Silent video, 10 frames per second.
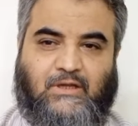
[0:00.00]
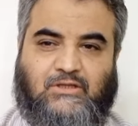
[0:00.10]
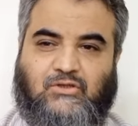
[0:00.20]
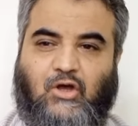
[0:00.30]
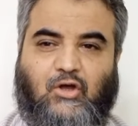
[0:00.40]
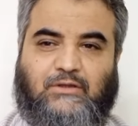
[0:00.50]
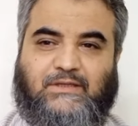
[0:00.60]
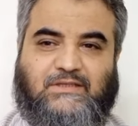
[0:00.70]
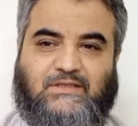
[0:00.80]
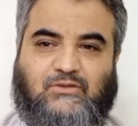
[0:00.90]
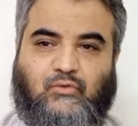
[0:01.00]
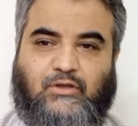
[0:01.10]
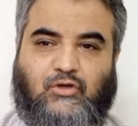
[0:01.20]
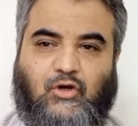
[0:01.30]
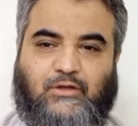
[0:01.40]
So all this is
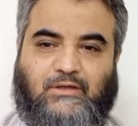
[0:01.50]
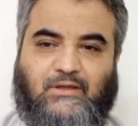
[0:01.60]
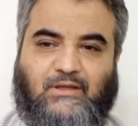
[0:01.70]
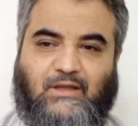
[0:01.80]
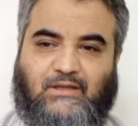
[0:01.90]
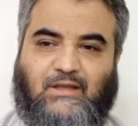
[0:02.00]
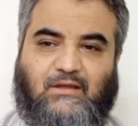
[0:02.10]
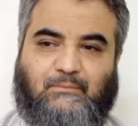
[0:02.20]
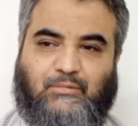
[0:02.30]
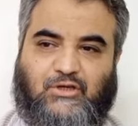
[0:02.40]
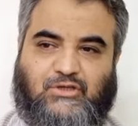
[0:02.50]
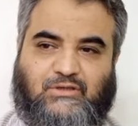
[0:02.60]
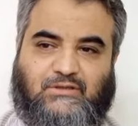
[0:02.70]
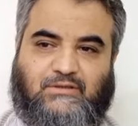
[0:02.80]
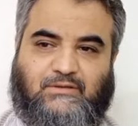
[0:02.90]
going on in a
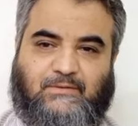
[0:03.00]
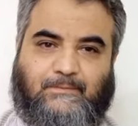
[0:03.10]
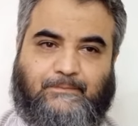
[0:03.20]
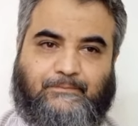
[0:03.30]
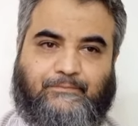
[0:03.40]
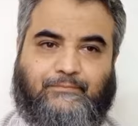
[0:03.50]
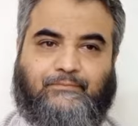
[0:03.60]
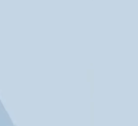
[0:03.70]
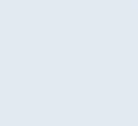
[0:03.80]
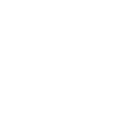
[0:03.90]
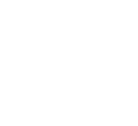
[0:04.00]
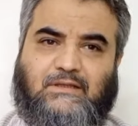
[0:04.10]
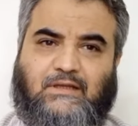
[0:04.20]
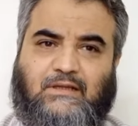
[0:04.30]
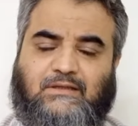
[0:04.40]
patient. This
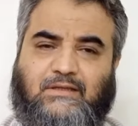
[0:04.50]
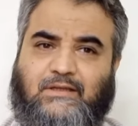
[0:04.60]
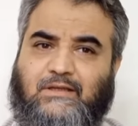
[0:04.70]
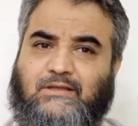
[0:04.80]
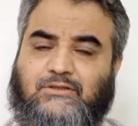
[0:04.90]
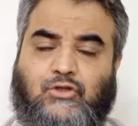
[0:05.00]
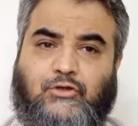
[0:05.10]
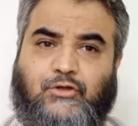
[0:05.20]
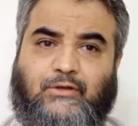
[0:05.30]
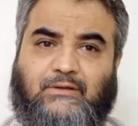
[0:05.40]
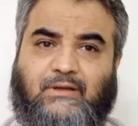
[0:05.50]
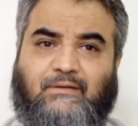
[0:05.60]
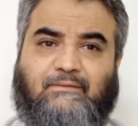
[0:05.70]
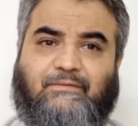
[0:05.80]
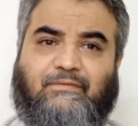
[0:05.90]
scleral thinning is not
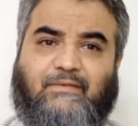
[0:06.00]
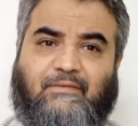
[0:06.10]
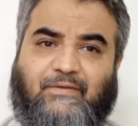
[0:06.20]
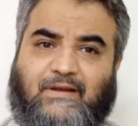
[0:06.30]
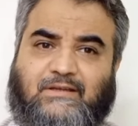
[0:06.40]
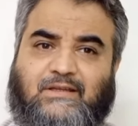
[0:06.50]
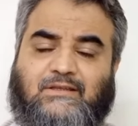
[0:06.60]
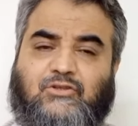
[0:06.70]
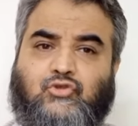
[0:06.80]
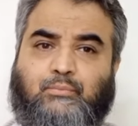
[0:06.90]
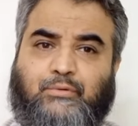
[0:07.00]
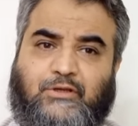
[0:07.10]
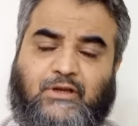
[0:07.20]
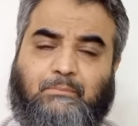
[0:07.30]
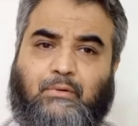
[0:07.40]
only affecting the
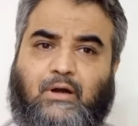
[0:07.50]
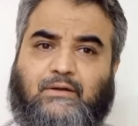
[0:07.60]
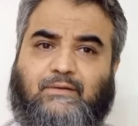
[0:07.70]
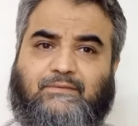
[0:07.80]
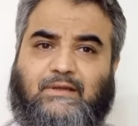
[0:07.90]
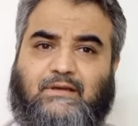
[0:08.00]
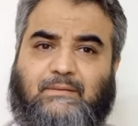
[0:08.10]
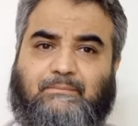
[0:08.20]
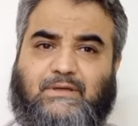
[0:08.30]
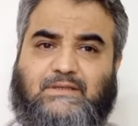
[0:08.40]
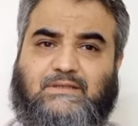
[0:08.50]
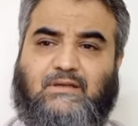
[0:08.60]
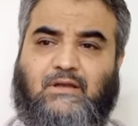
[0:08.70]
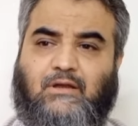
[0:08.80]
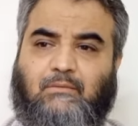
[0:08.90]
superior part of the limbus,
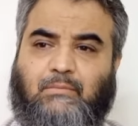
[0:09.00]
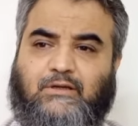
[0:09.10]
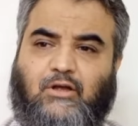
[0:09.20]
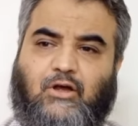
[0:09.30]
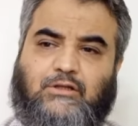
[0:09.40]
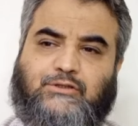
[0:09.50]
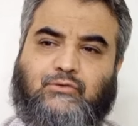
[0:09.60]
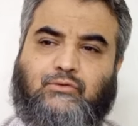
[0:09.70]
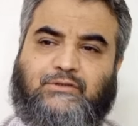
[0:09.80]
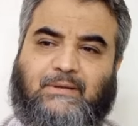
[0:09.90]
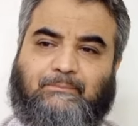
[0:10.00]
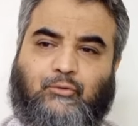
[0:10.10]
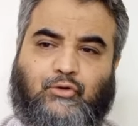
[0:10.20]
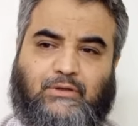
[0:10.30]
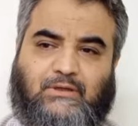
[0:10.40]
but also
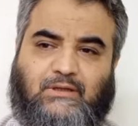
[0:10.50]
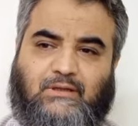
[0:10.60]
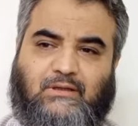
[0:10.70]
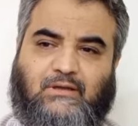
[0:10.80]
temporally.